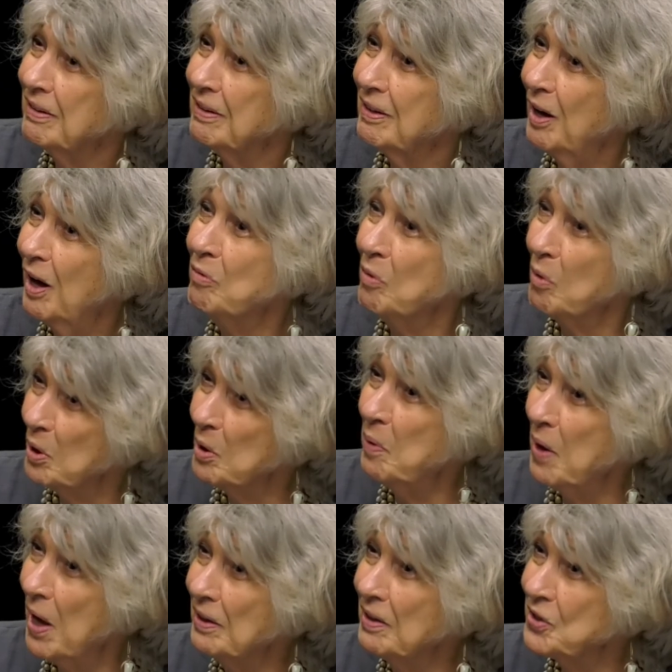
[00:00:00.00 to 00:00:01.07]
Of all the
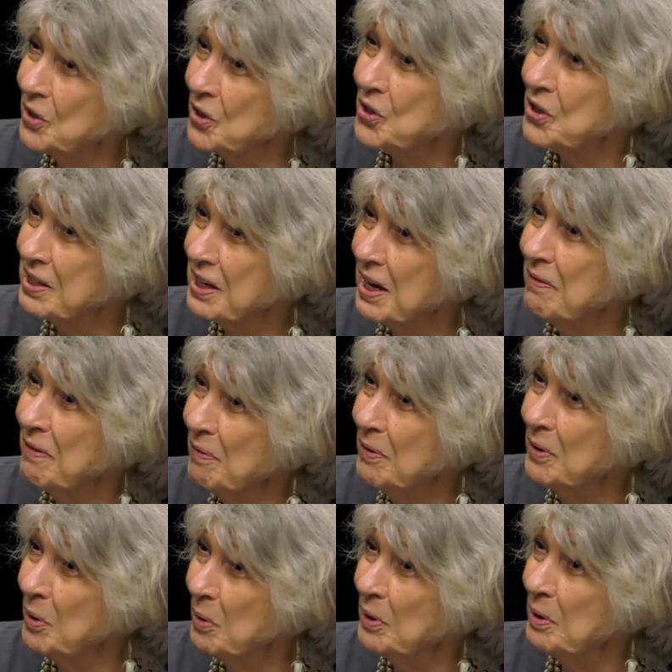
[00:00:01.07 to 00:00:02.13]
politicians I've
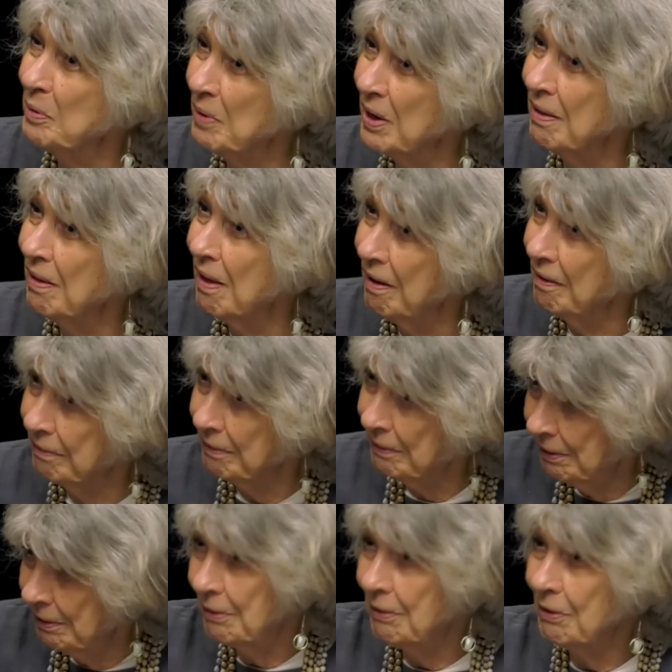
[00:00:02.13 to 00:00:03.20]
ever known in my life,
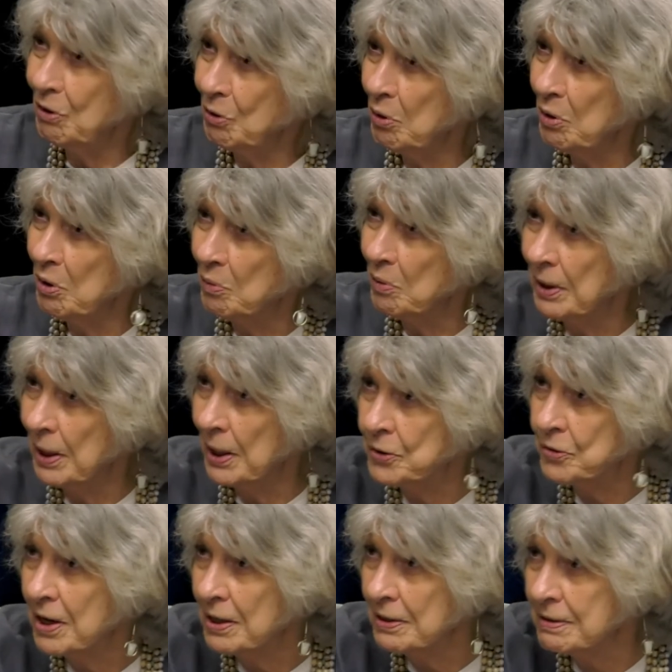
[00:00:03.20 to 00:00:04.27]
you're the one I
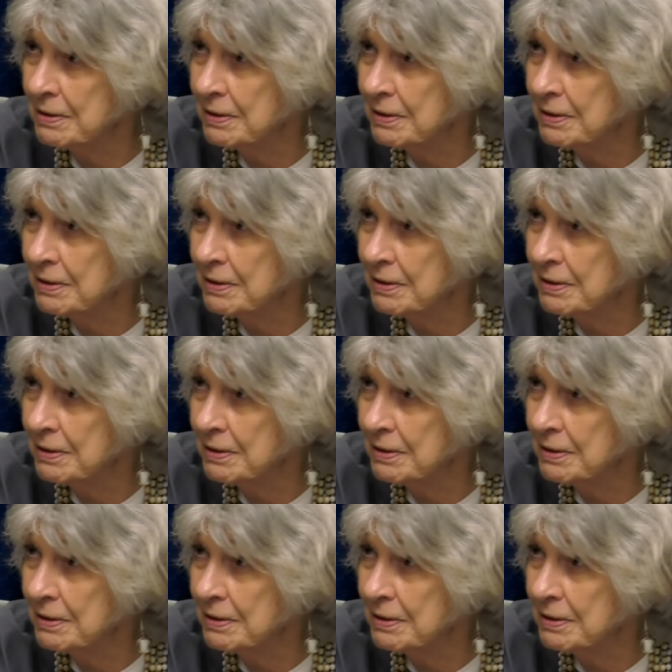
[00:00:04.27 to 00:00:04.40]
trust the